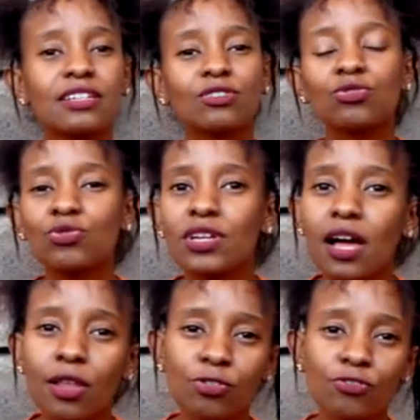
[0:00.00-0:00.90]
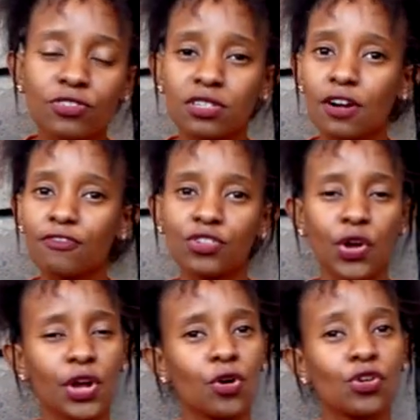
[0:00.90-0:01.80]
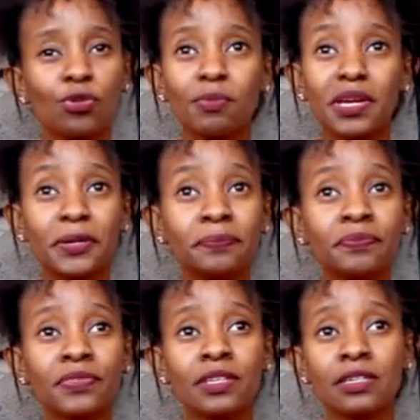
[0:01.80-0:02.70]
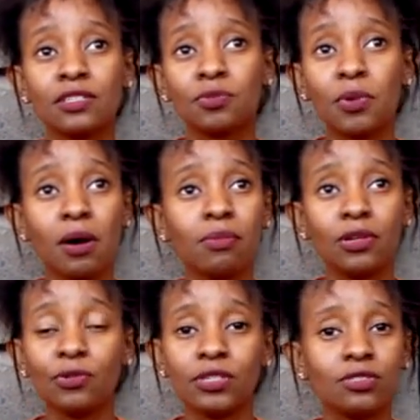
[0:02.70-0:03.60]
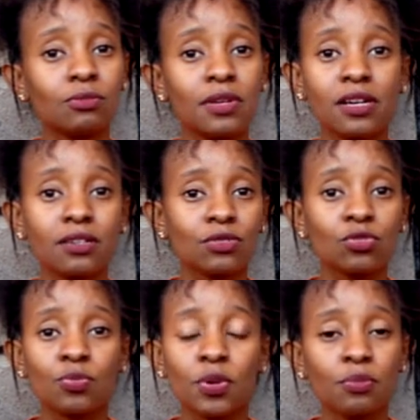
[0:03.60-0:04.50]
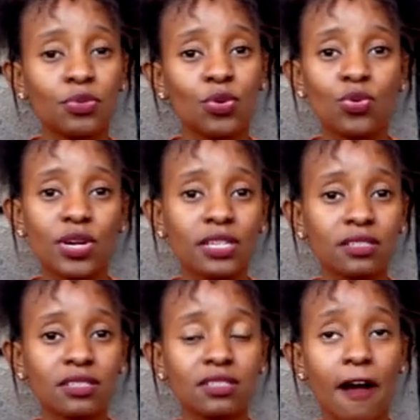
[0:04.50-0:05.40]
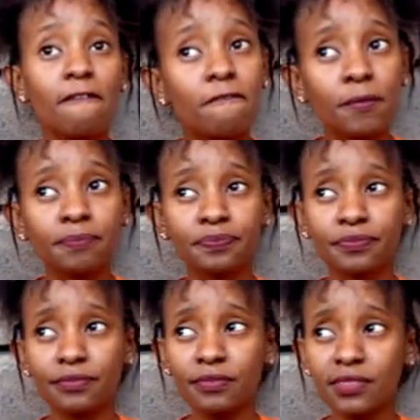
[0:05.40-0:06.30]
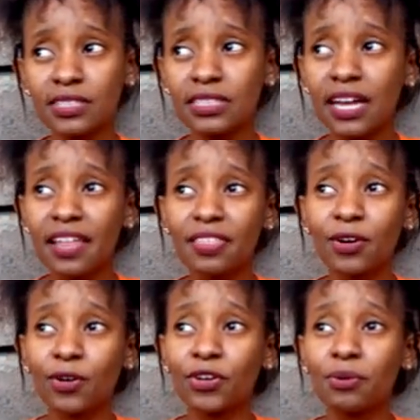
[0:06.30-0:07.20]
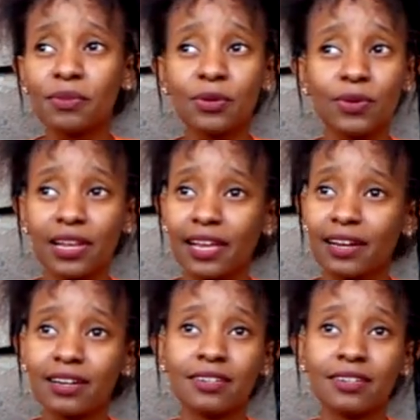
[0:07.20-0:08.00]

doing a lot of stuff on our economy. It's probably going to make us super broke and stuff, and the economy will, like,